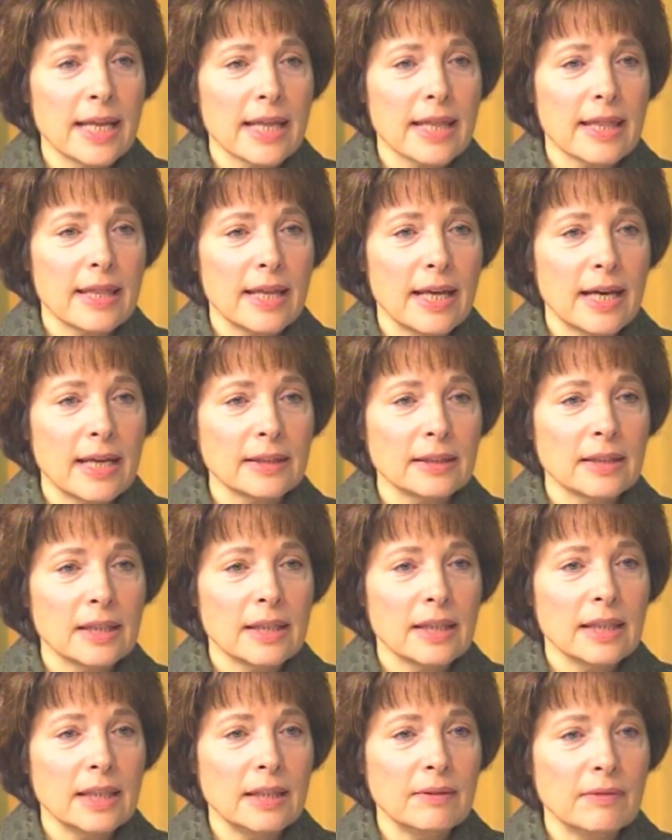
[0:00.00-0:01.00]
that
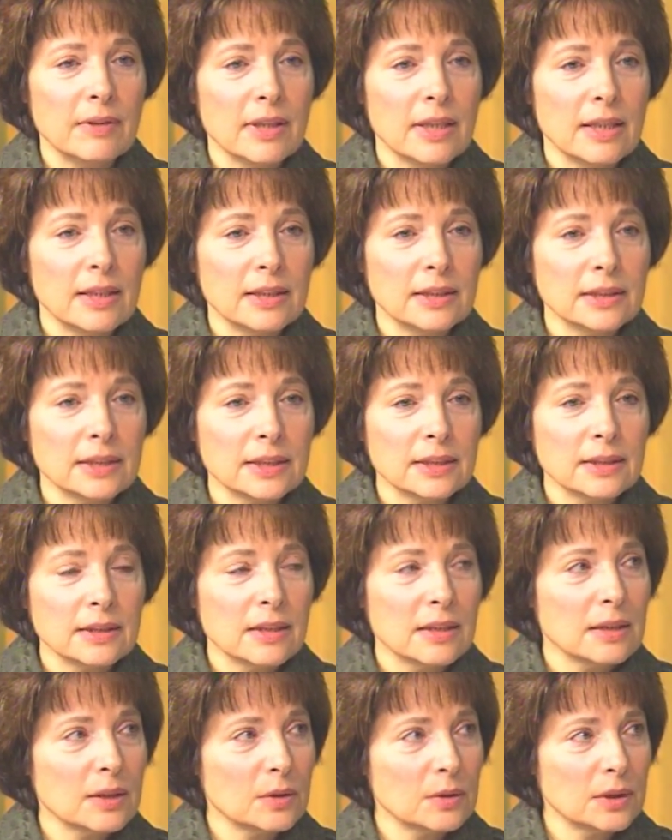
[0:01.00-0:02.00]
even this,
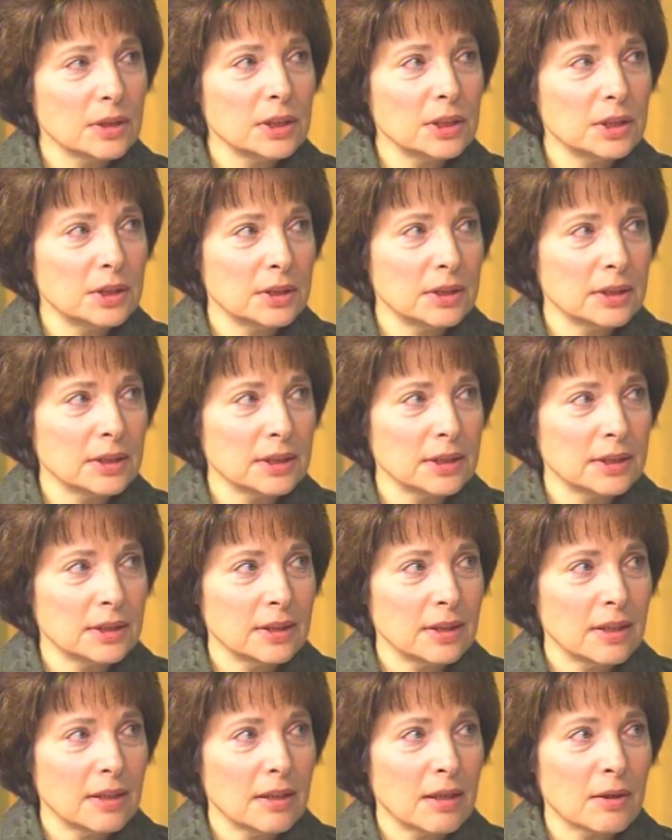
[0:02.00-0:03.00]
Christians
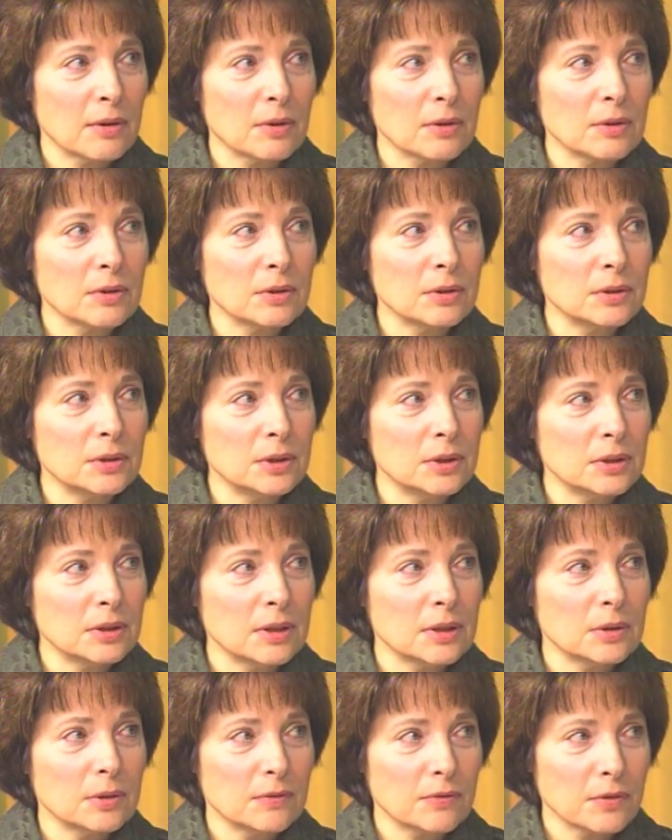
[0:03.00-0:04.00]
are urged
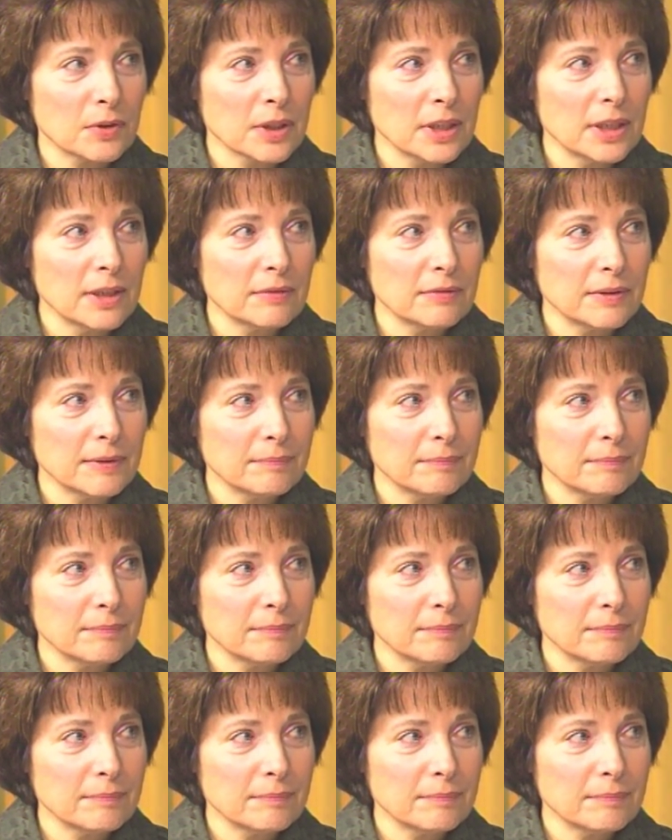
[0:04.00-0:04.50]
to forgive.